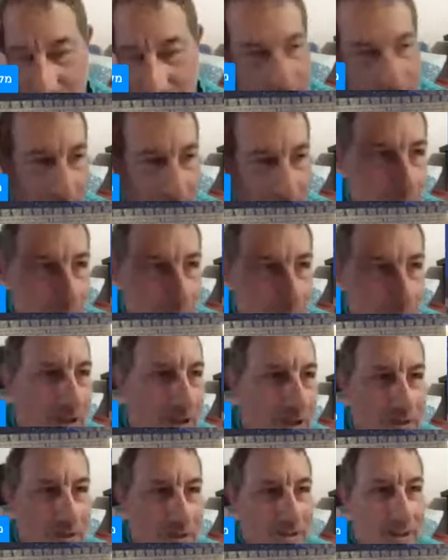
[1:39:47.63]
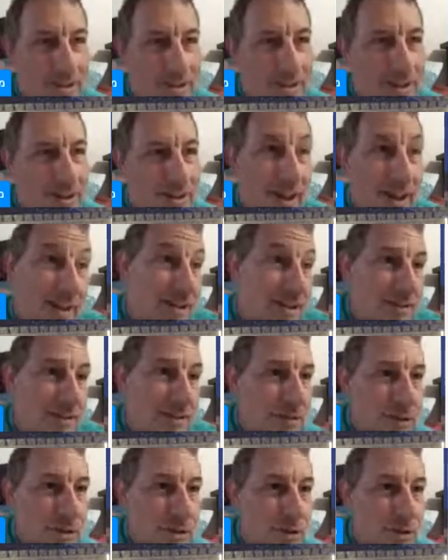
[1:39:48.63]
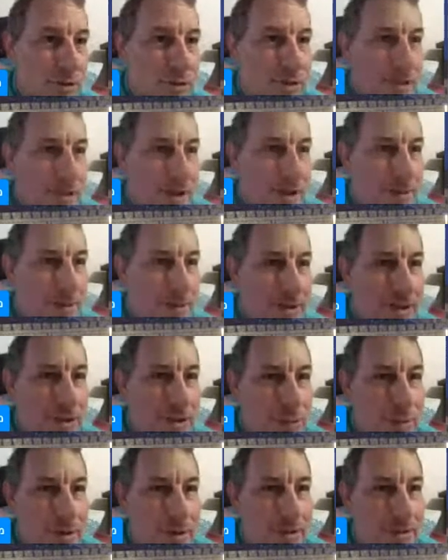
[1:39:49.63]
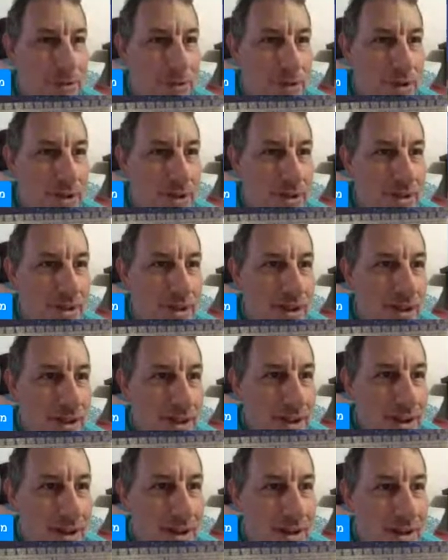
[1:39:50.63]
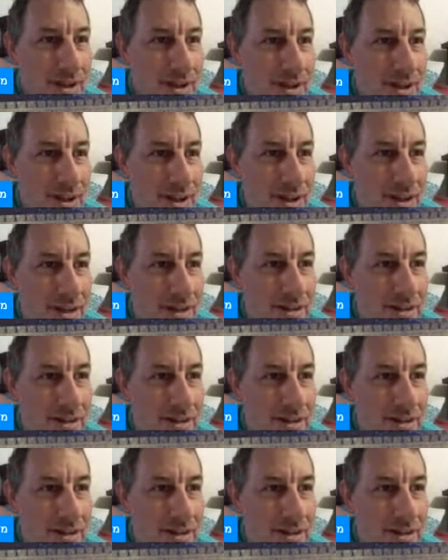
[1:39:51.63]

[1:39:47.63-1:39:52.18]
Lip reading: I'm just loving this study. I love every Torah study, but this one is really, uh,